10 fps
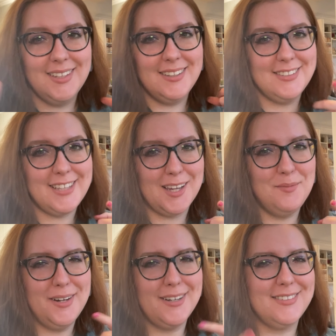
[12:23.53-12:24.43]
Second
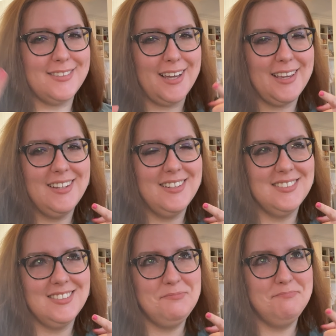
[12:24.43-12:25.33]
book,
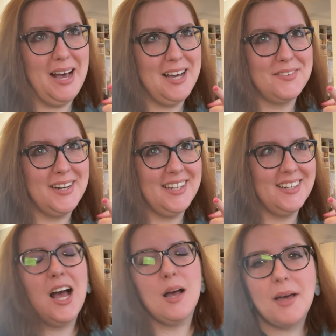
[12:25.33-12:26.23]
second bad
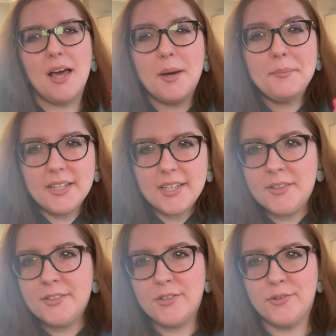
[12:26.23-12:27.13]
rating. I'm, I am gonna give
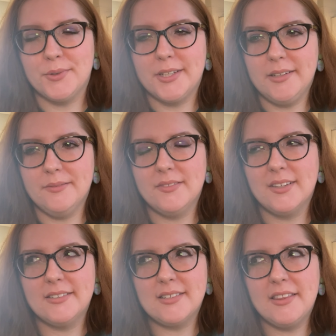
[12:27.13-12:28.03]
this a three
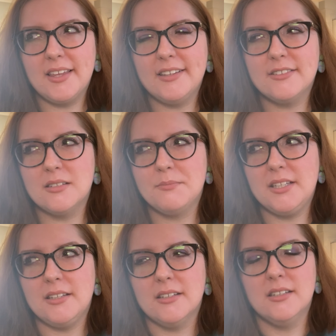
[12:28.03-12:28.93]
because I think it's going to
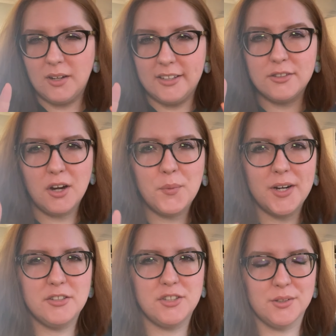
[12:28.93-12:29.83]
be, it's not
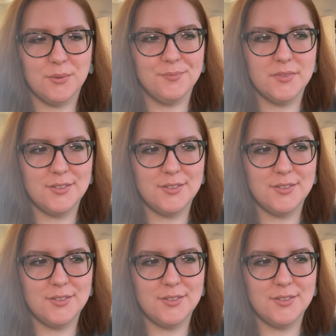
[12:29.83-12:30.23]
quite a two.